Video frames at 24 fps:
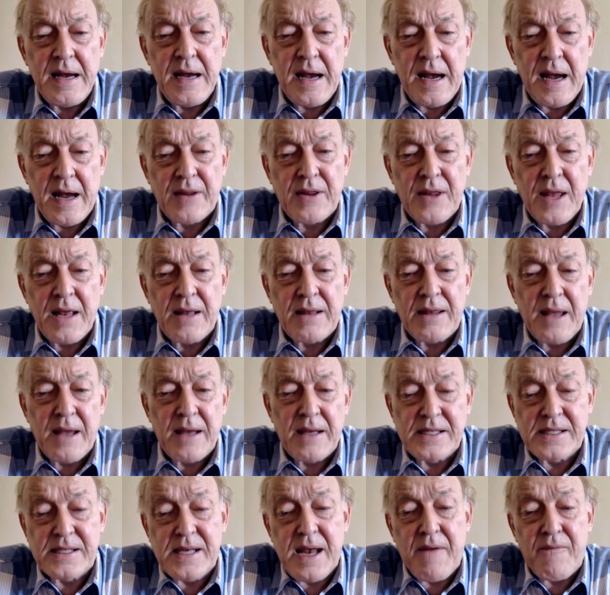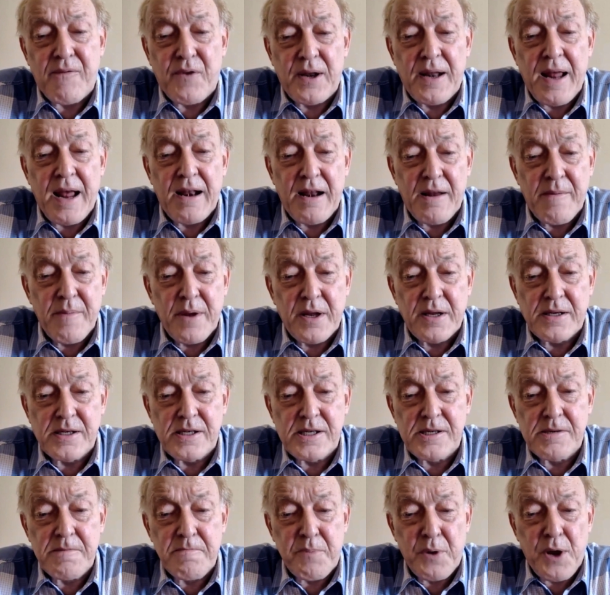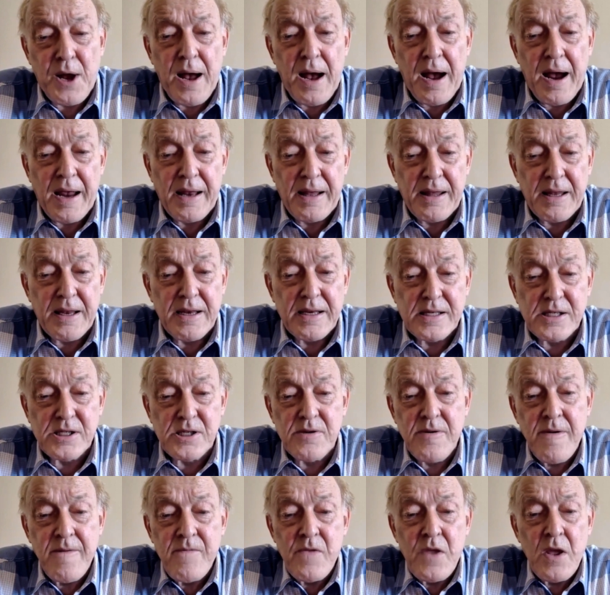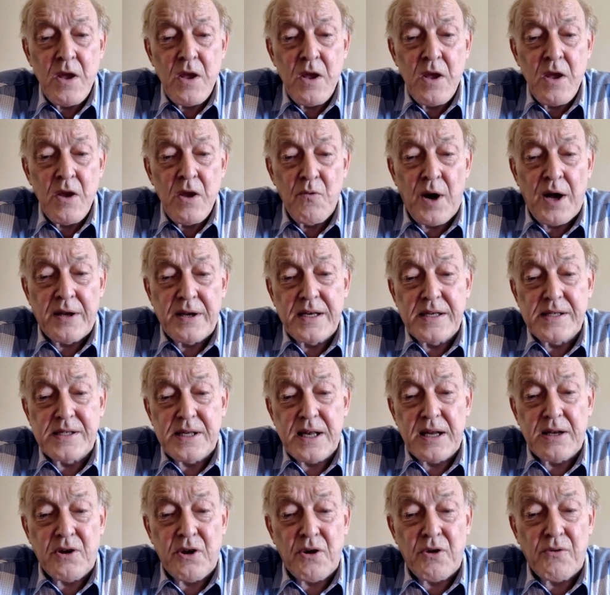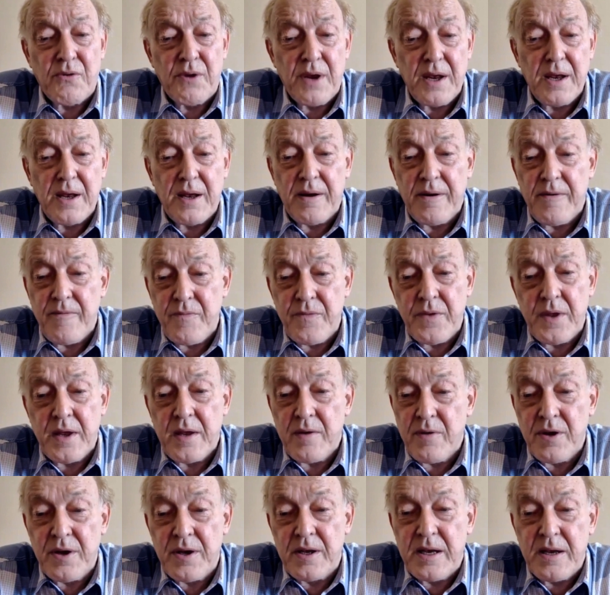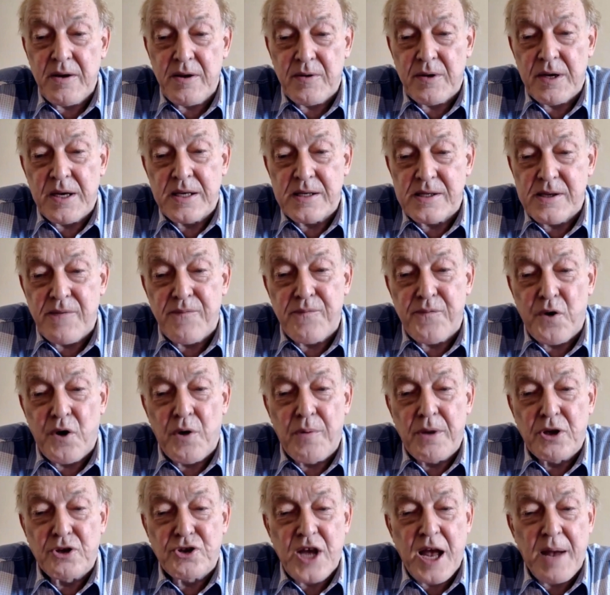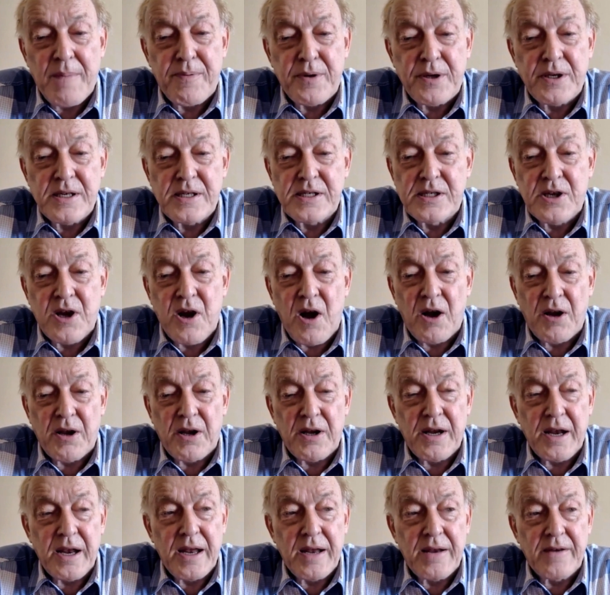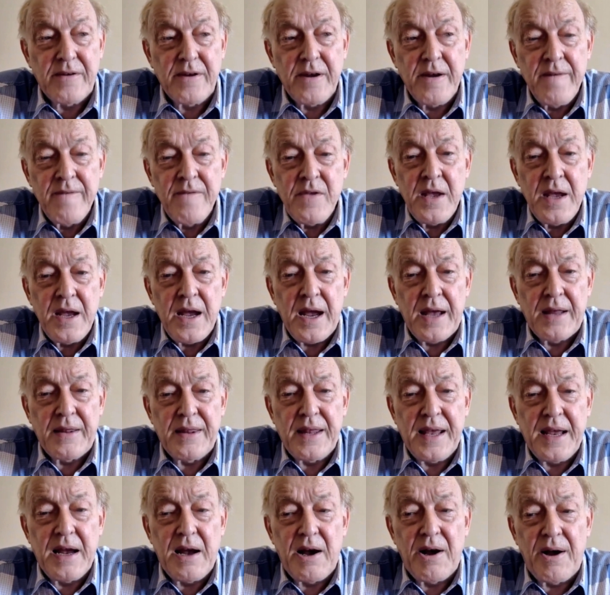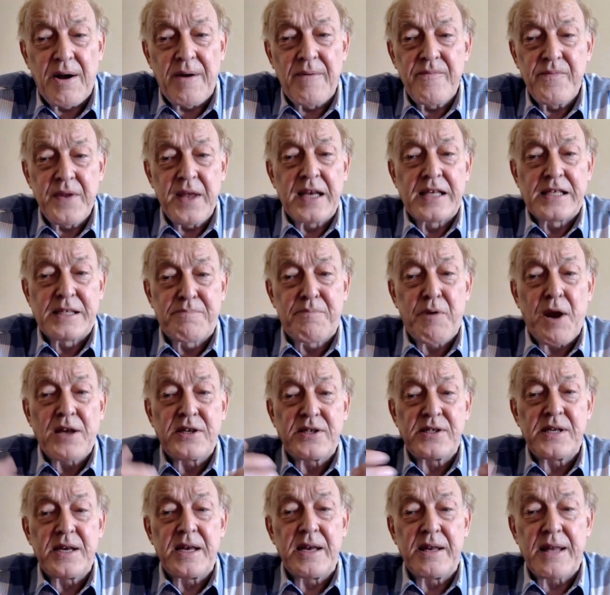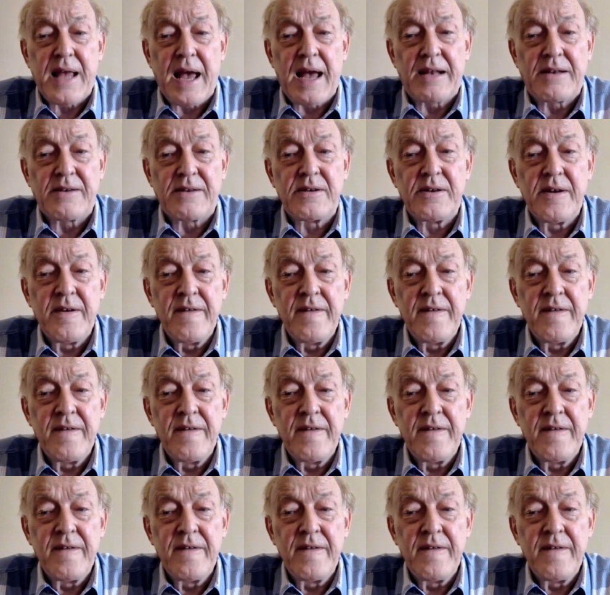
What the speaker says: I think there are several elements behind this. One is that Korea is a former Japanese colony, and they are expressing that